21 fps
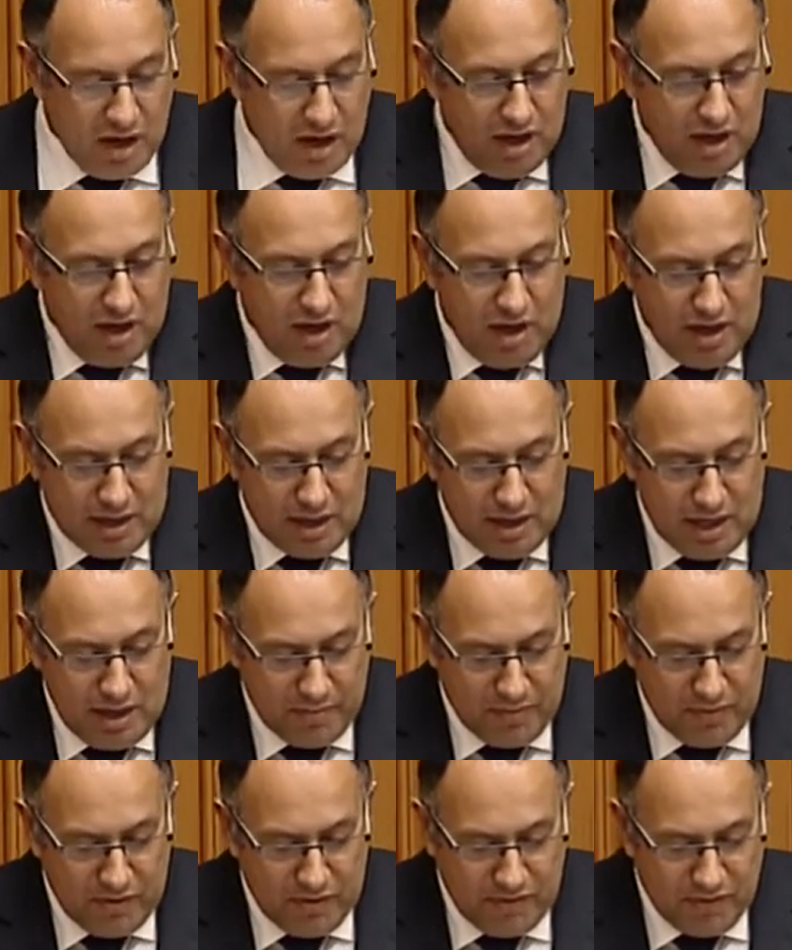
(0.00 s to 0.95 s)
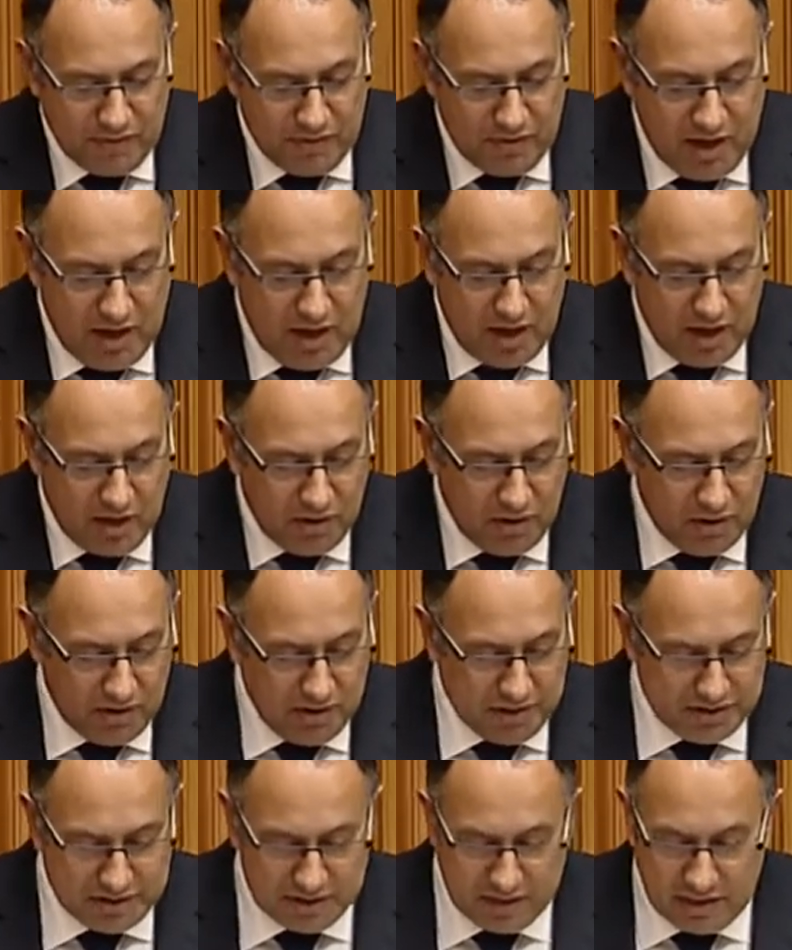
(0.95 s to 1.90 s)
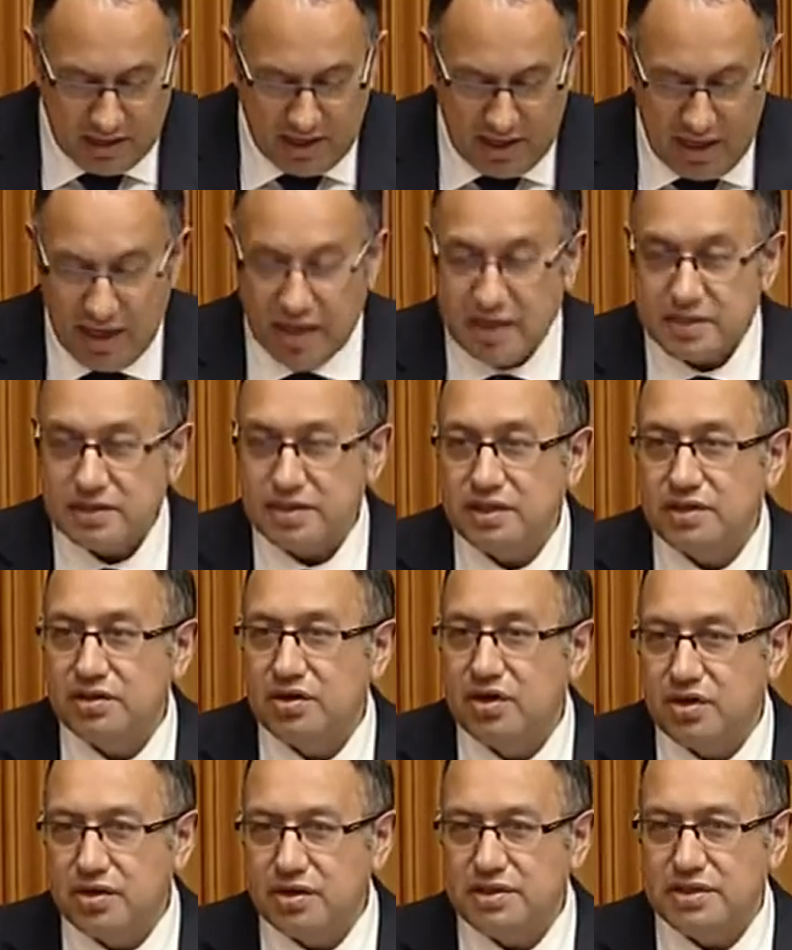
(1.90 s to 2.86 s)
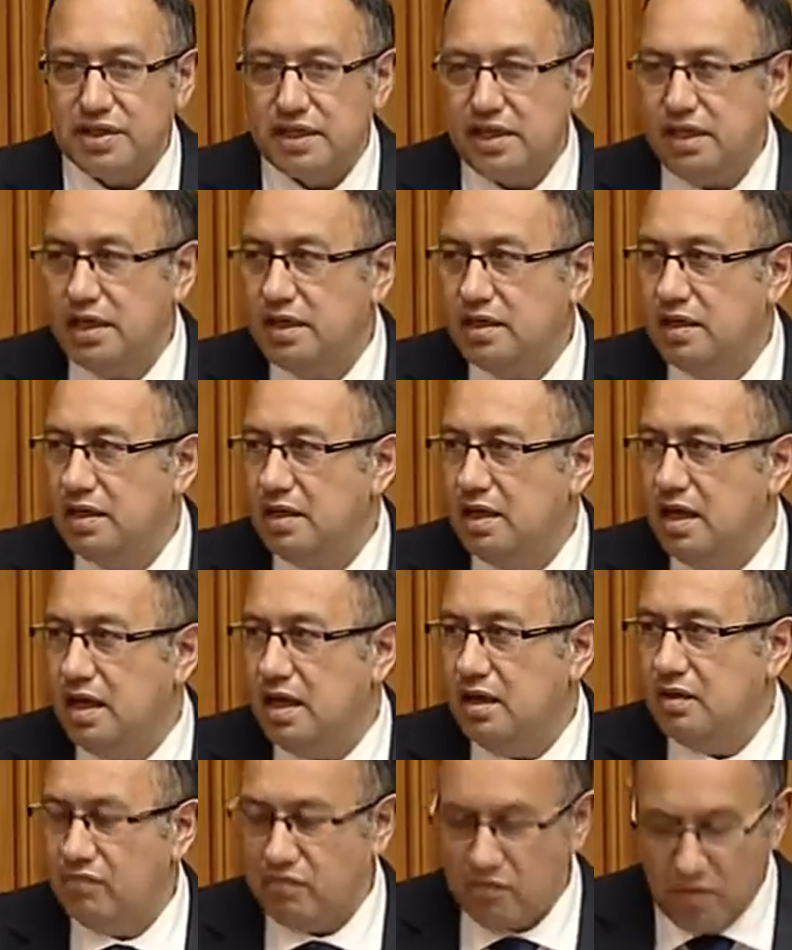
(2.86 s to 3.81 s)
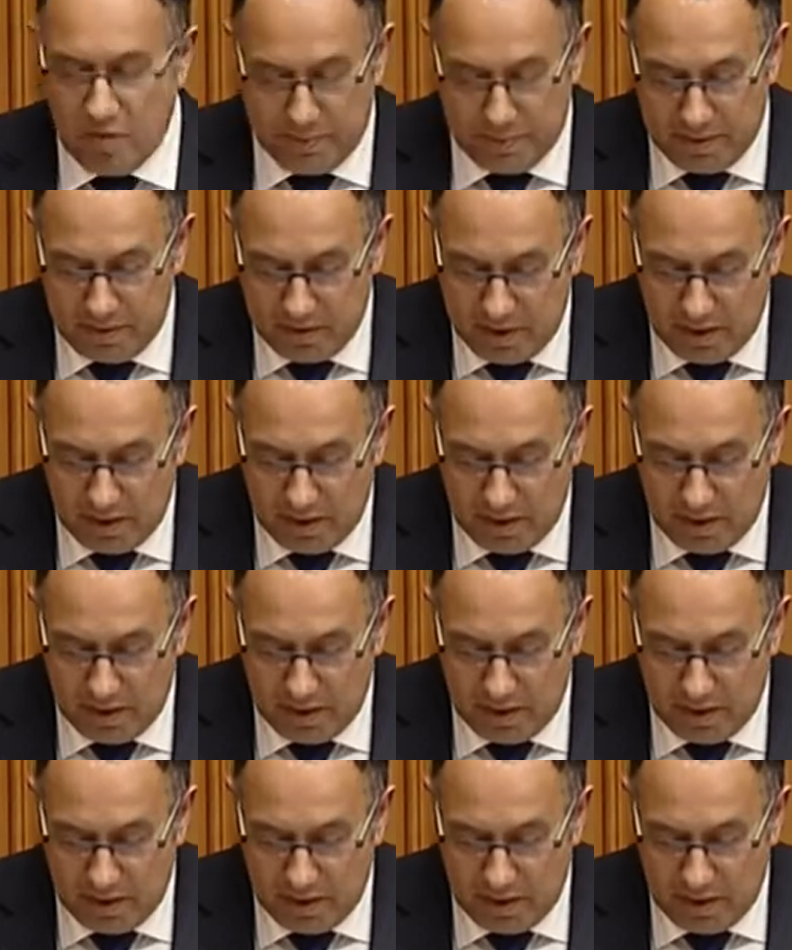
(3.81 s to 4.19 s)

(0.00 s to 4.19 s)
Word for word: like a number of uh, colleagues in the House, acknowledge again uh, Robert,